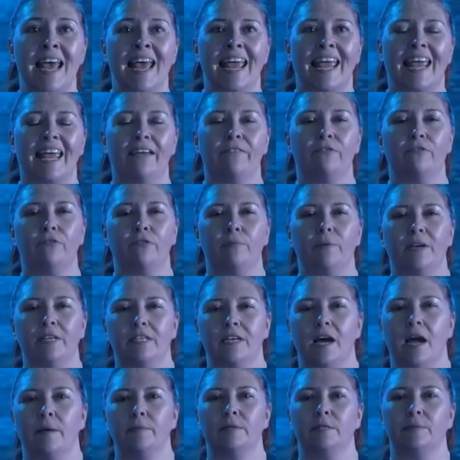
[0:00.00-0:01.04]
Even with my
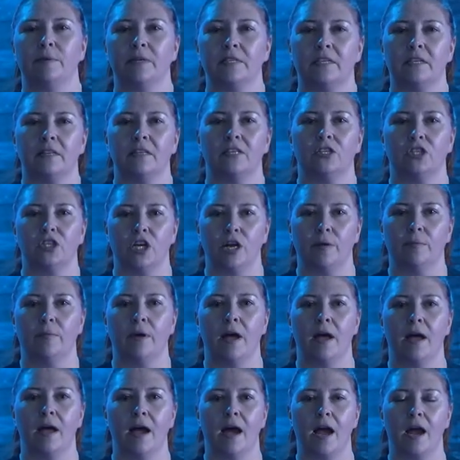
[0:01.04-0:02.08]
time spent at the gym,
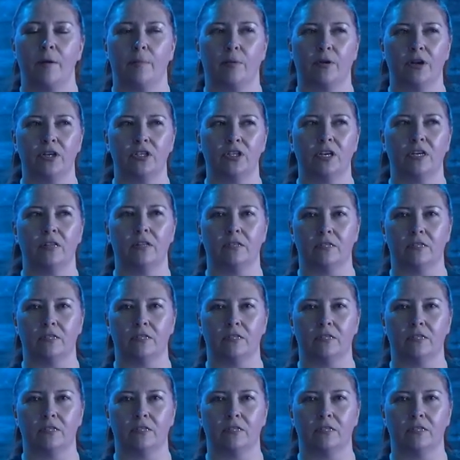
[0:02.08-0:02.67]
I appreciate